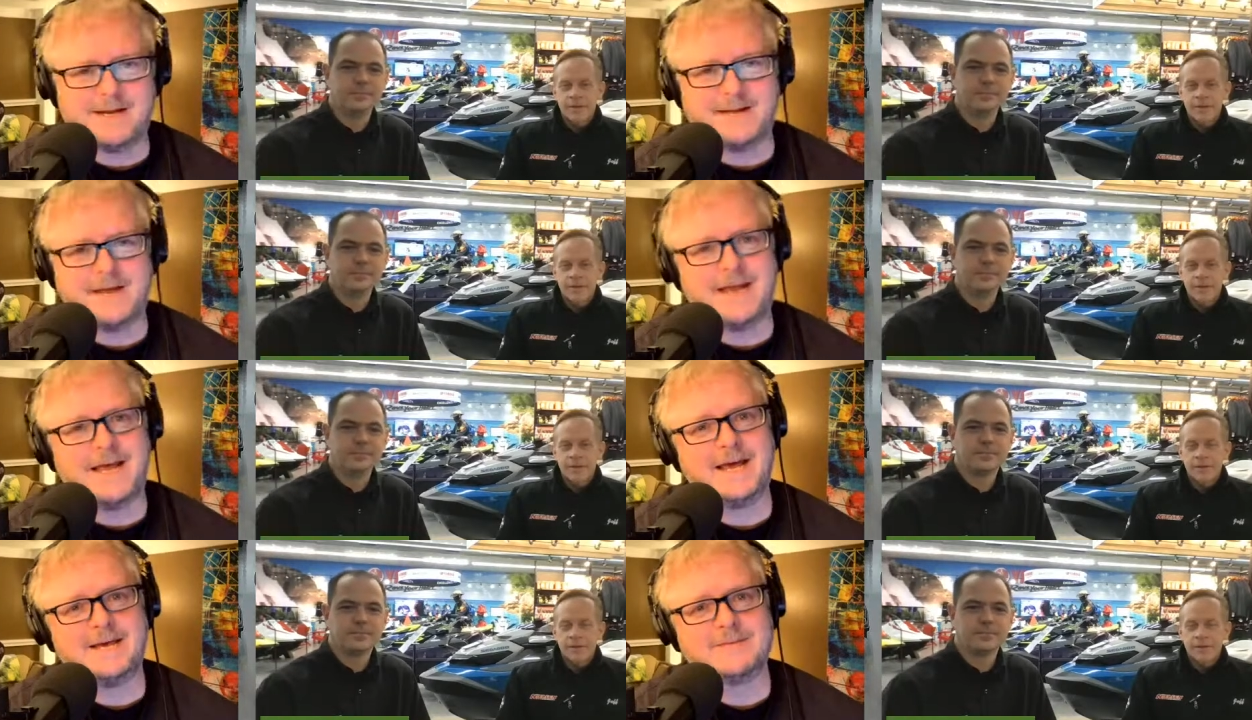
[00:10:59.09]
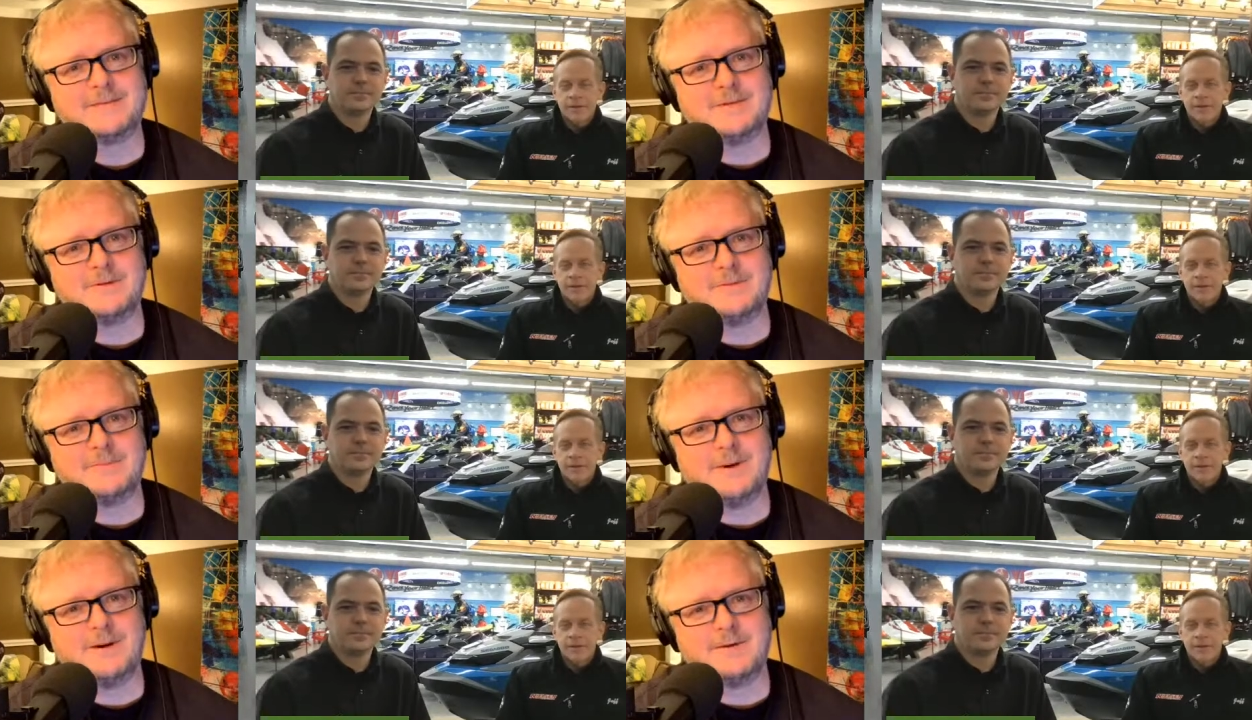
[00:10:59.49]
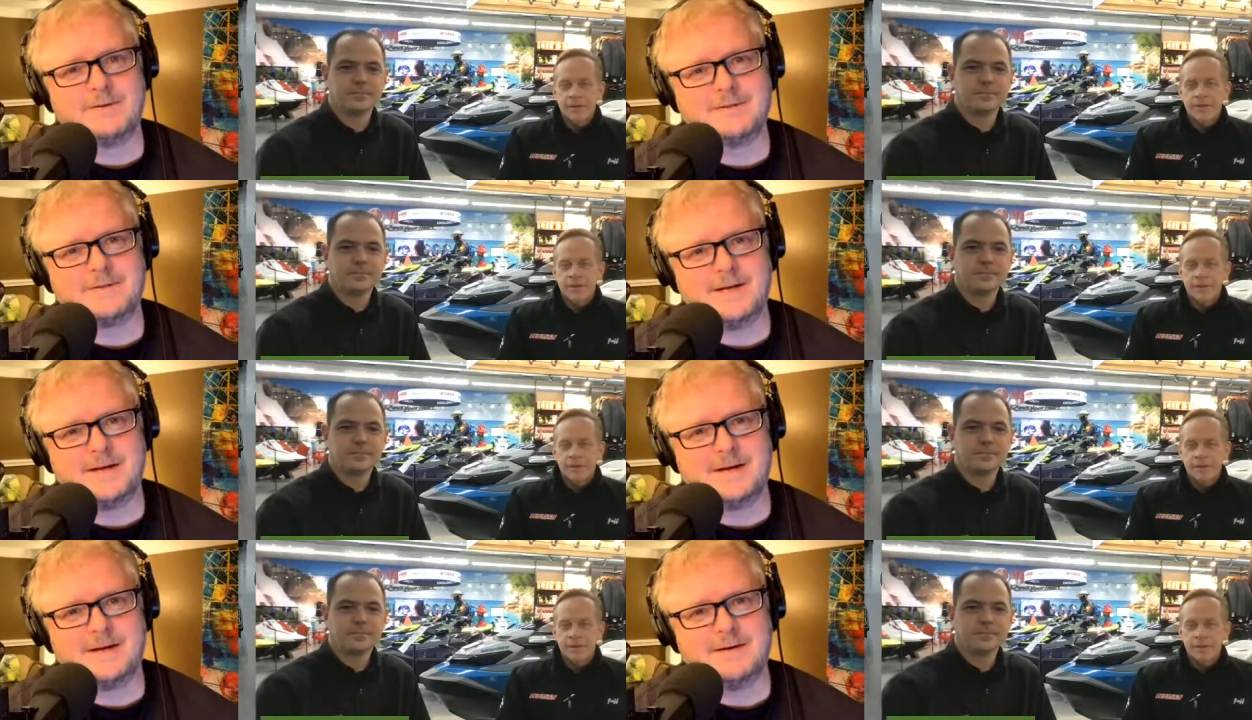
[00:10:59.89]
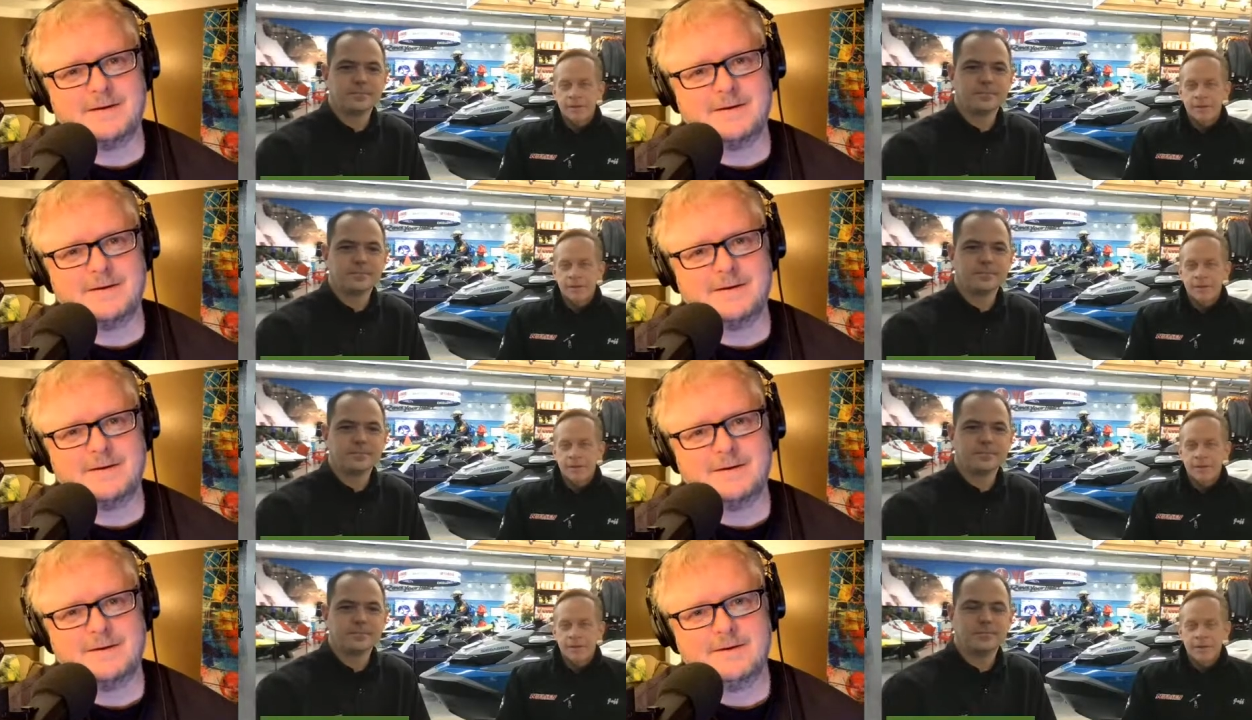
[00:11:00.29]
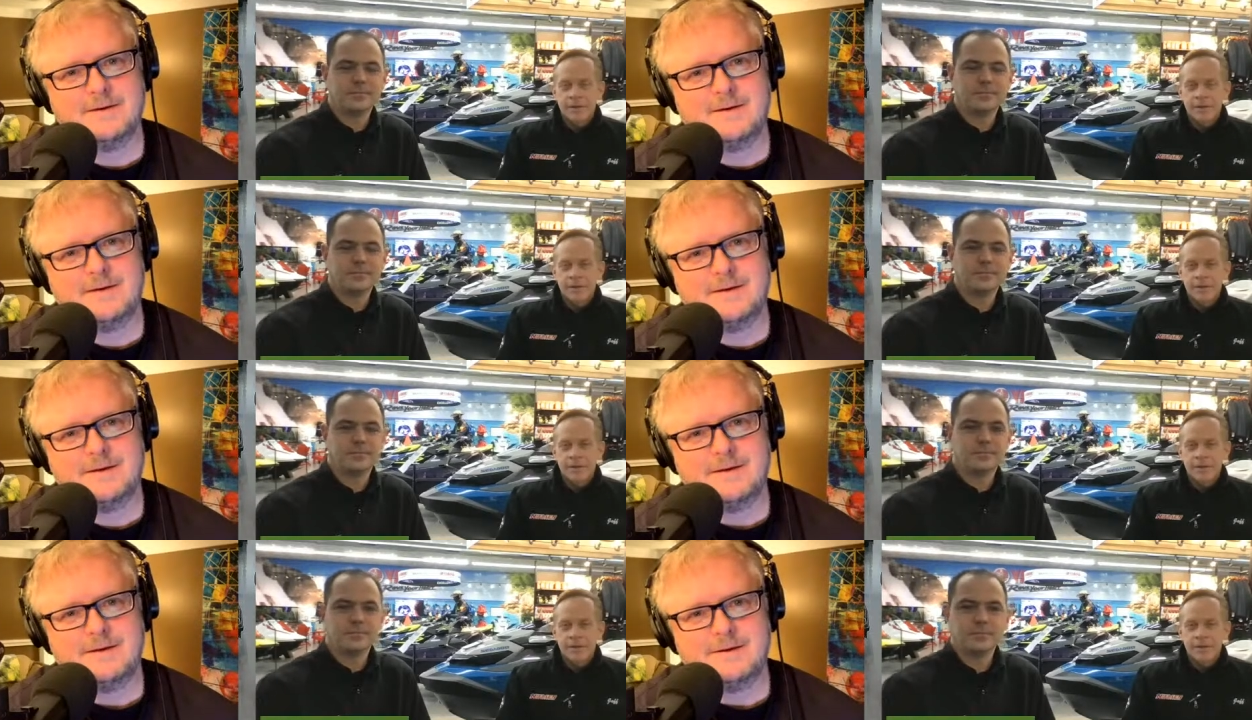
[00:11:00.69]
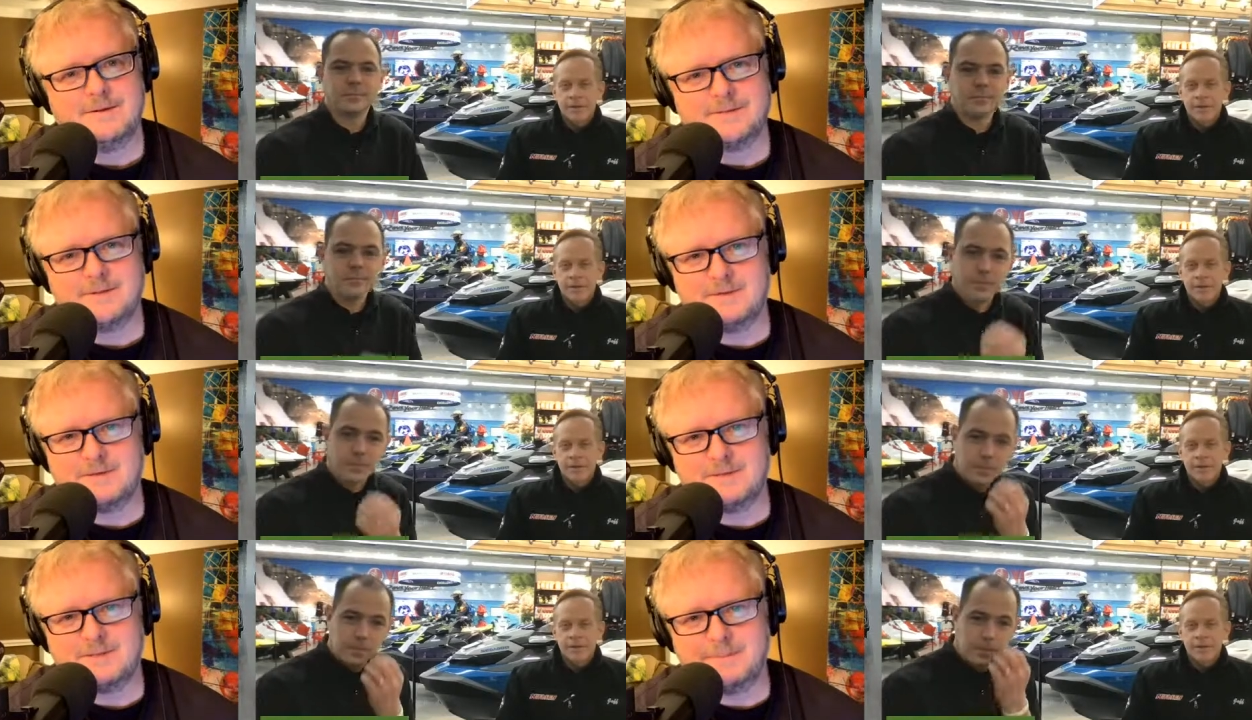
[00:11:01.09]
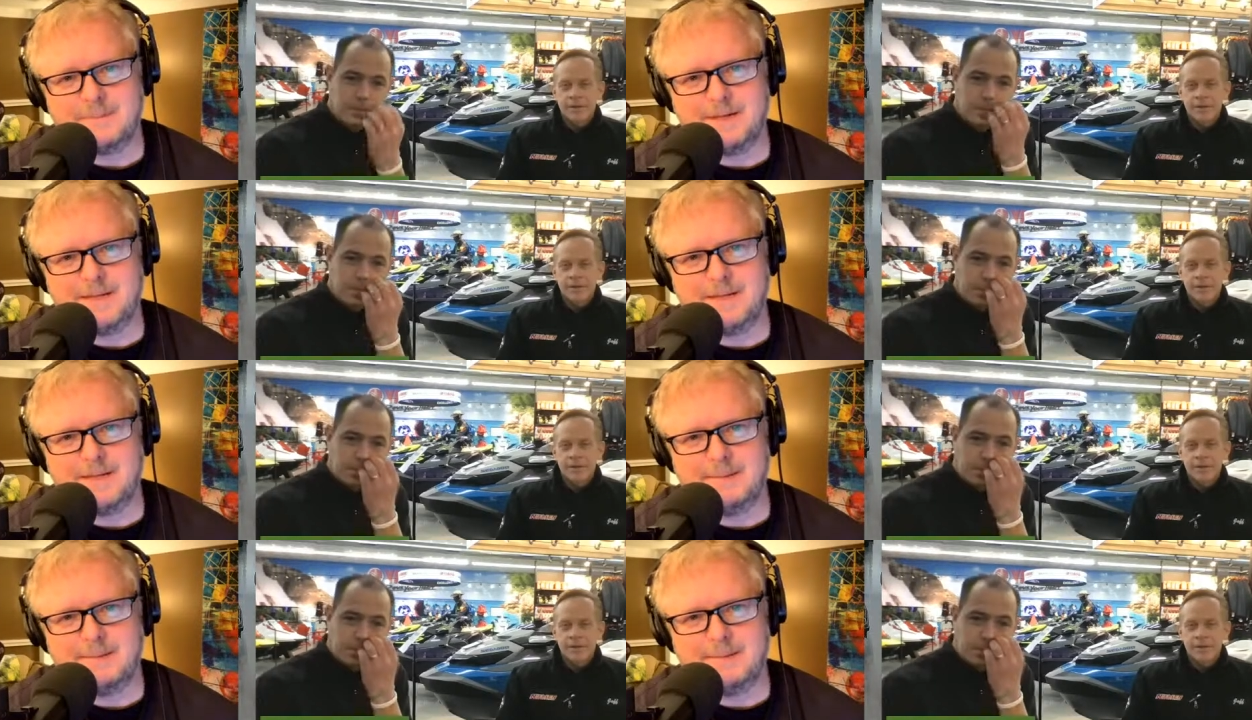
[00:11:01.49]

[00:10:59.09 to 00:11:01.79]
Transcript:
Speaker 1: i wanted to ask you about uh, is there a